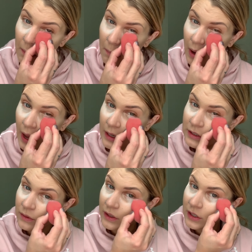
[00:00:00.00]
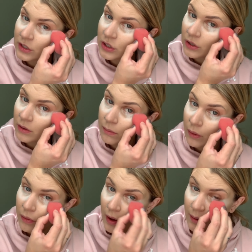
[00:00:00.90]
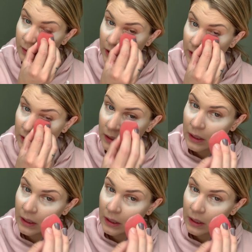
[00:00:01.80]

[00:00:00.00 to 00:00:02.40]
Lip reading: But I just wanted to show you both options.